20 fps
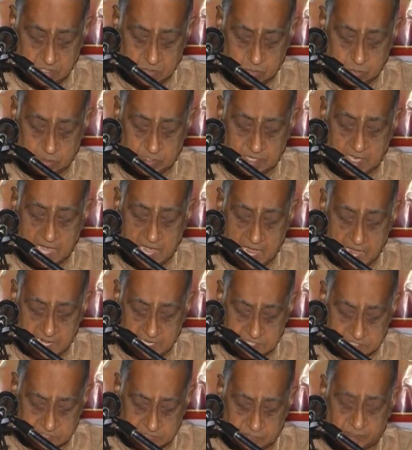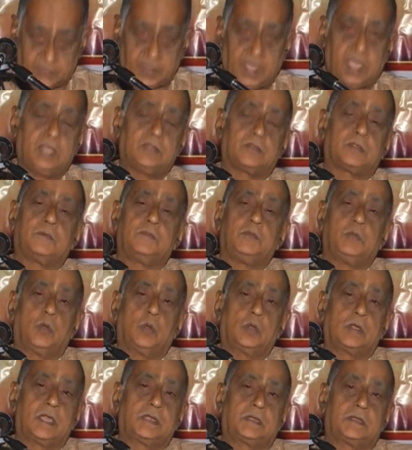So the last phase of
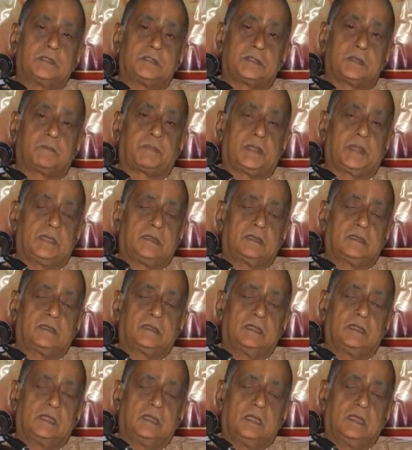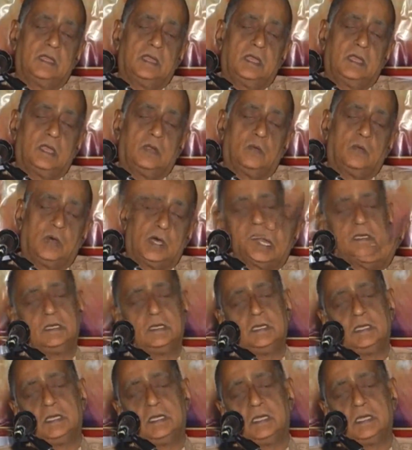yogic discipline,
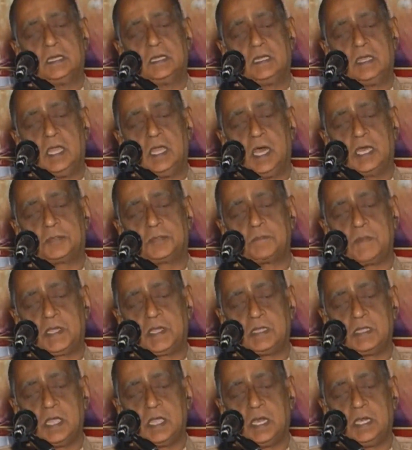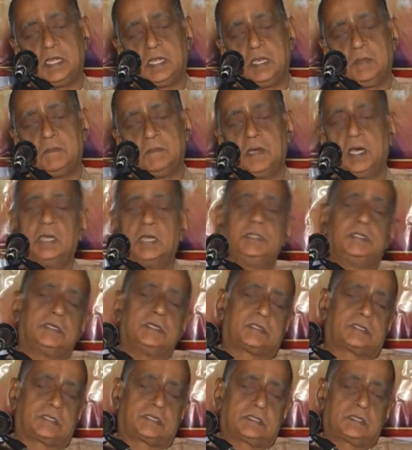wherein the Atma Jnani
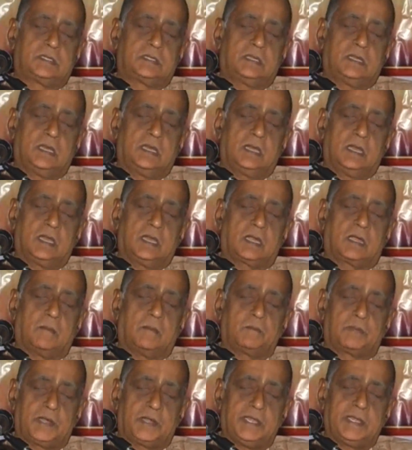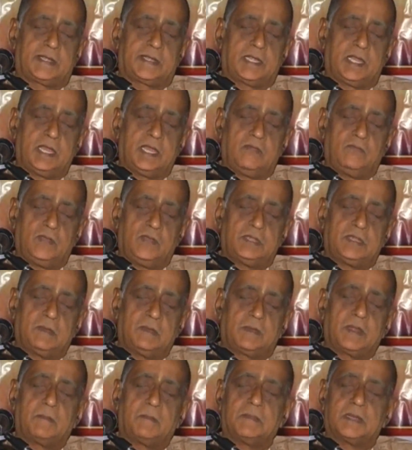merges completely with the
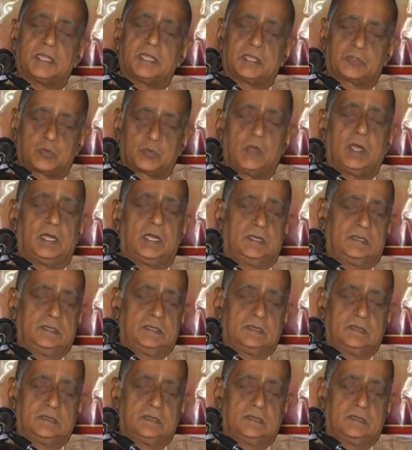Brahma Tattva.